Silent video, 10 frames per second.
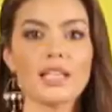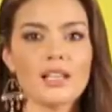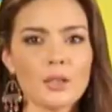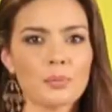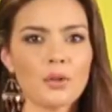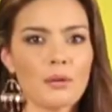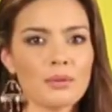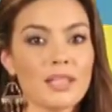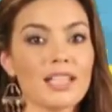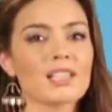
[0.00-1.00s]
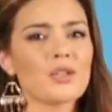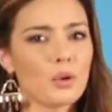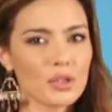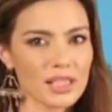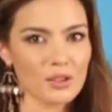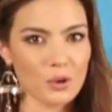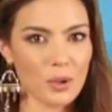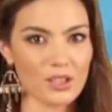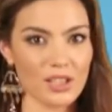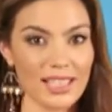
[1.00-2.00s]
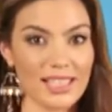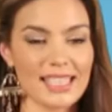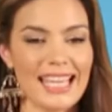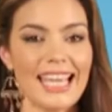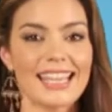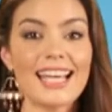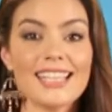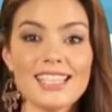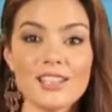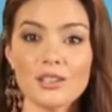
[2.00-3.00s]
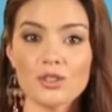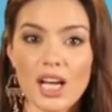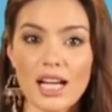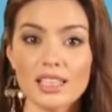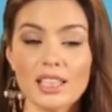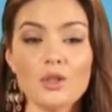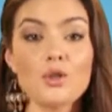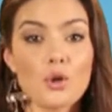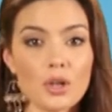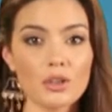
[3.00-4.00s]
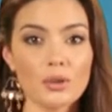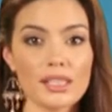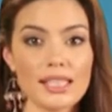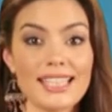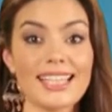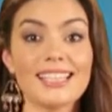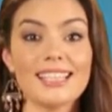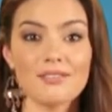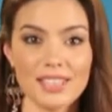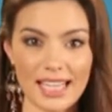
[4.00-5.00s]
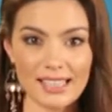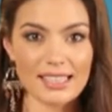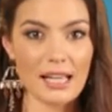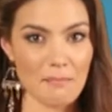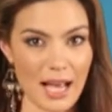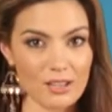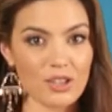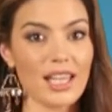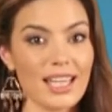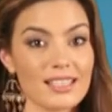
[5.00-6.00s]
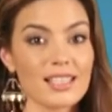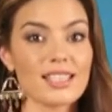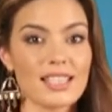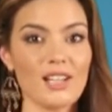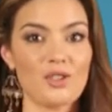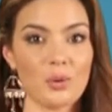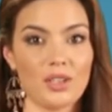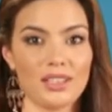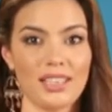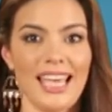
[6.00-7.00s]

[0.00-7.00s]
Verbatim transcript: another problem in this whole situation is that neither Jacqueline nor Kriti can give dates that match Ekta's schedule.